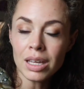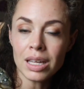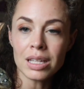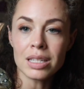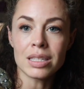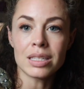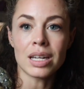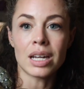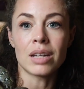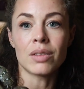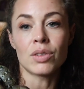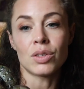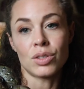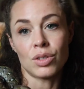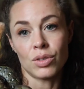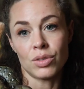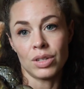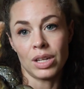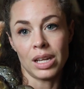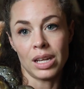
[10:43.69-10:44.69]
instead of
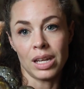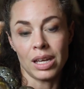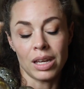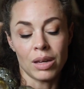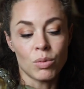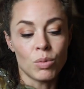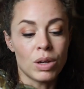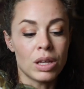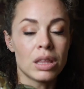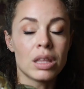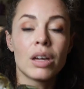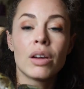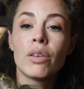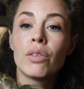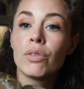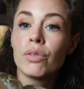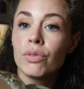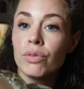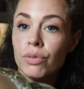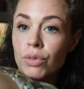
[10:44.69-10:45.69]
associating it with
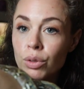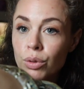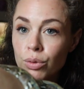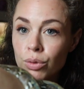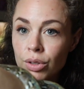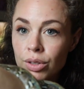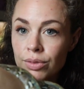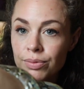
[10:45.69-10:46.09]
food.